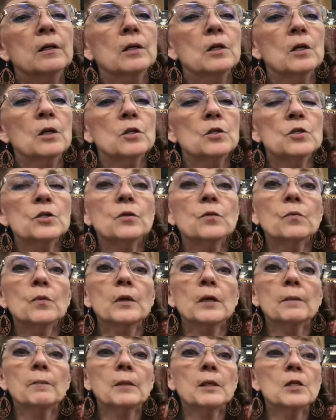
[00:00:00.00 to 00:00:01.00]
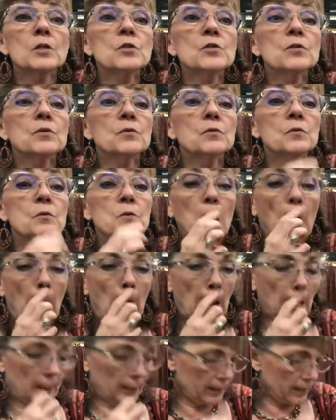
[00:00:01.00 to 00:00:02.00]
So what I'm going to do
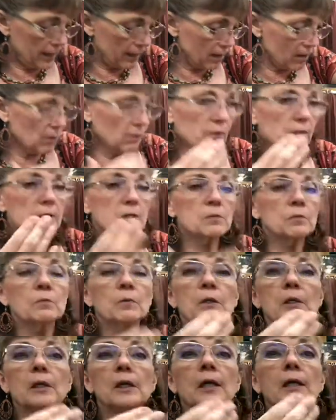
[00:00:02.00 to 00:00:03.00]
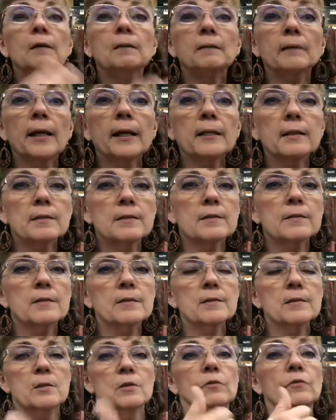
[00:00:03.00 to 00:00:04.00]
now is we want to collect the
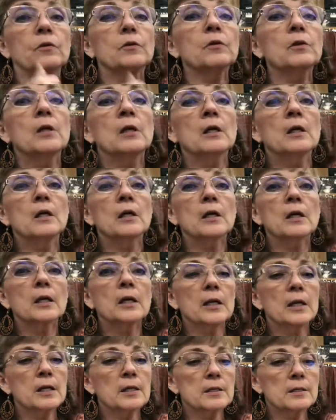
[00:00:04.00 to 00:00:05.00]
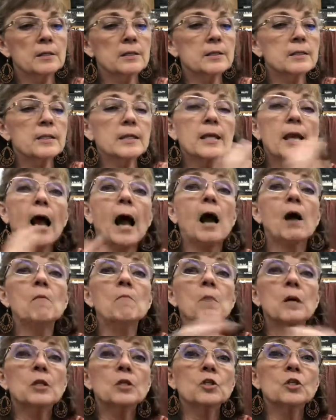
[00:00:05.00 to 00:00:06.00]
silver and see how
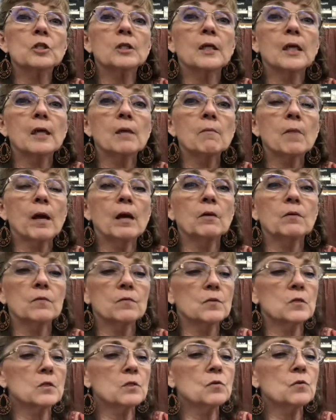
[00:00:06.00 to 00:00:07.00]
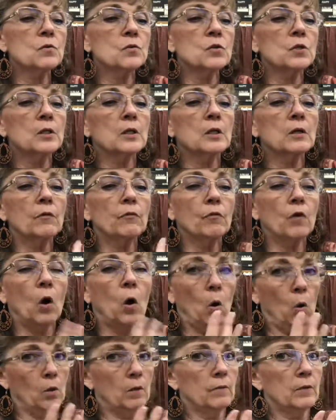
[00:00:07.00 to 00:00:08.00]
much came out of solution and if
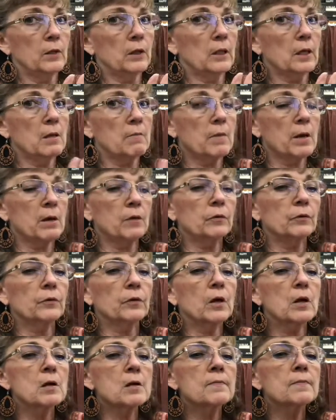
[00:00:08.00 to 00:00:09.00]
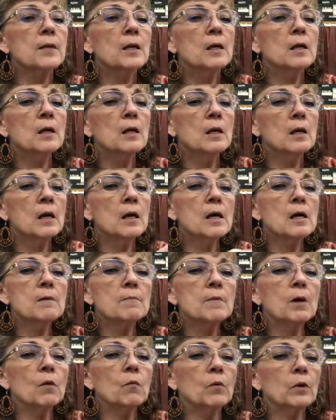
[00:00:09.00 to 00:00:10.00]
all of it came out or not.
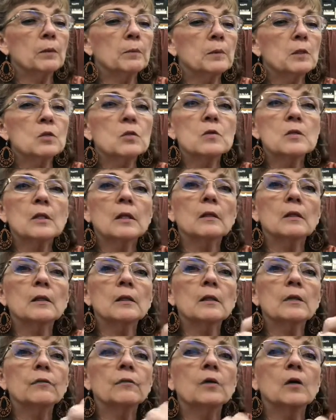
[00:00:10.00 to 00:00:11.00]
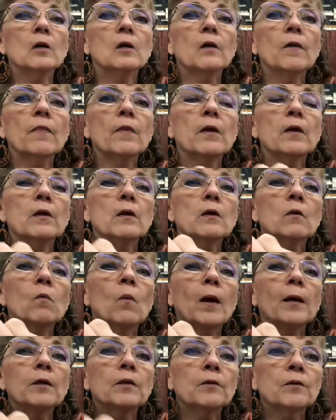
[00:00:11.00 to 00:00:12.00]
What I'm going to do is going to lift on the
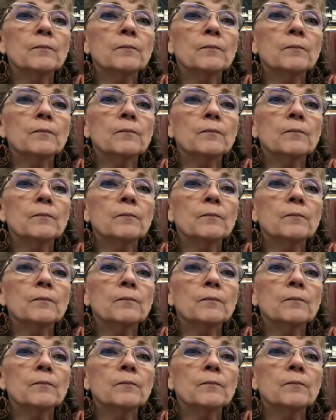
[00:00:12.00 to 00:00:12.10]
wire